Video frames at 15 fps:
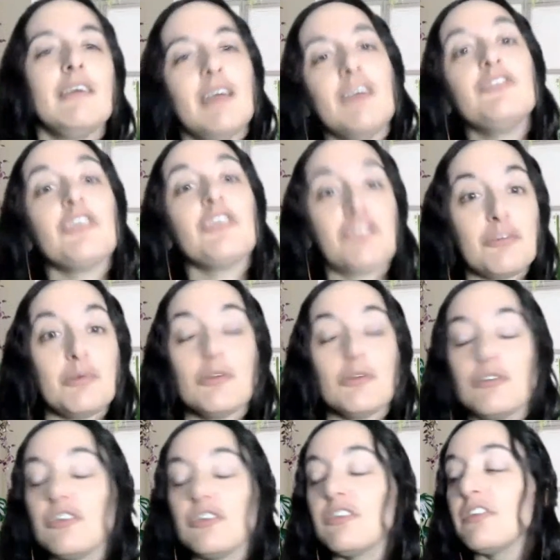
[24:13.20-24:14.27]
adjust
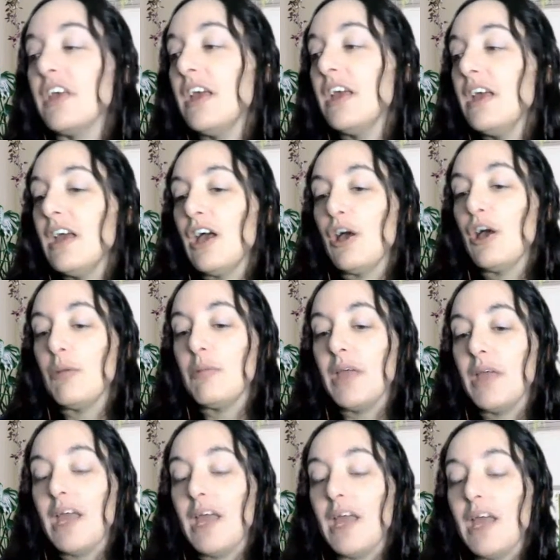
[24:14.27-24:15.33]
approaches? And
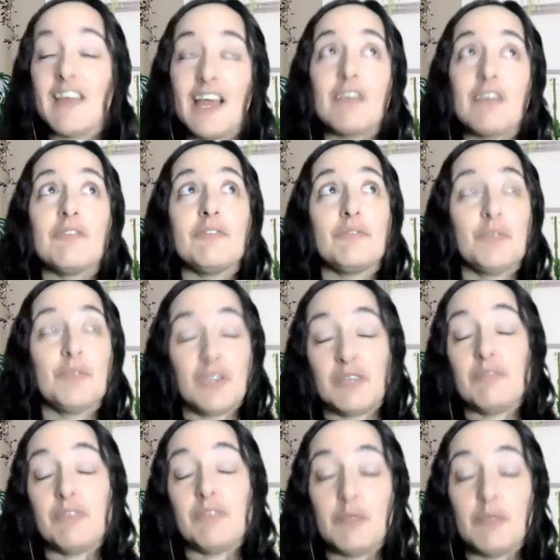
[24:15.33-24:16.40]
that really
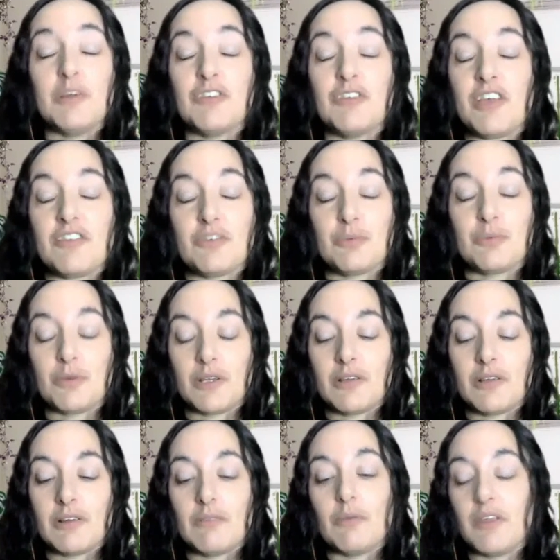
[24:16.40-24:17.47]
very much has to
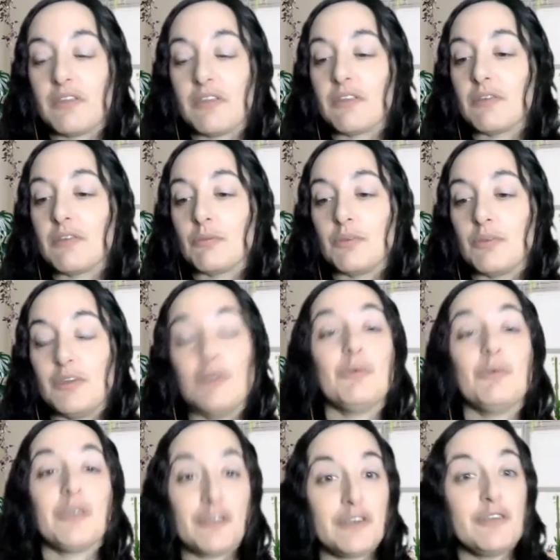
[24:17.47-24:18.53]
work with,
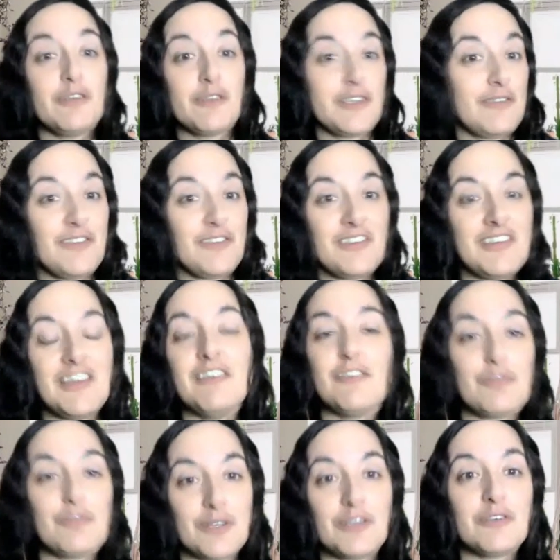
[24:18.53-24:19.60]
what are your gifts and
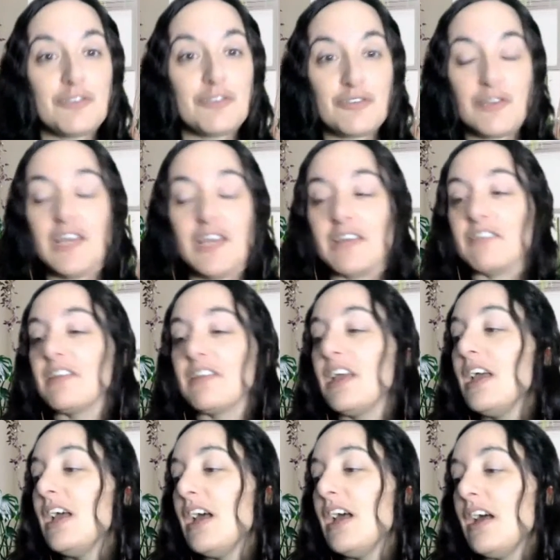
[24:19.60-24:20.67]
talents? What are your strengths?
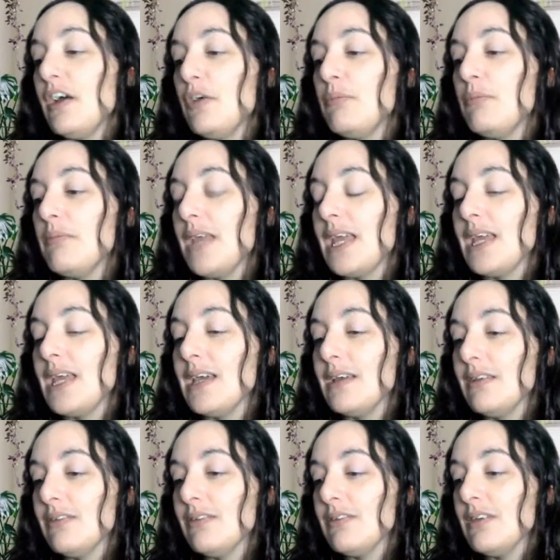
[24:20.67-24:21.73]
And